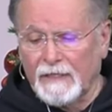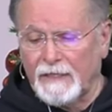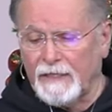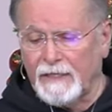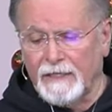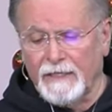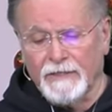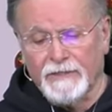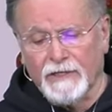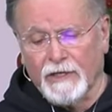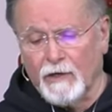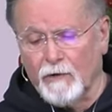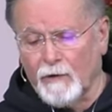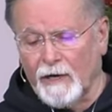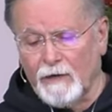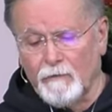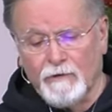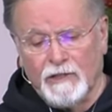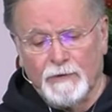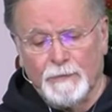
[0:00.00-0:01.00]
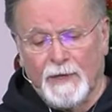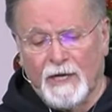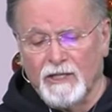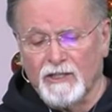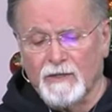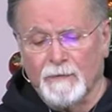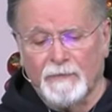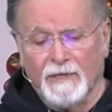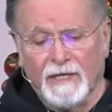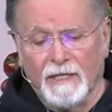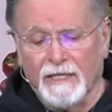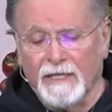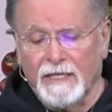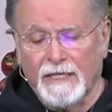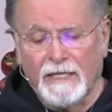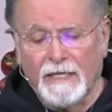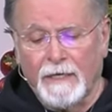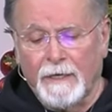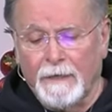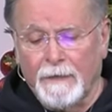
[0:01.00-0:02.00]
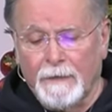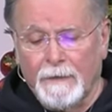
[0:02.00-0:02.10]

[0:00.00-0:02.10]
it is a great responsibility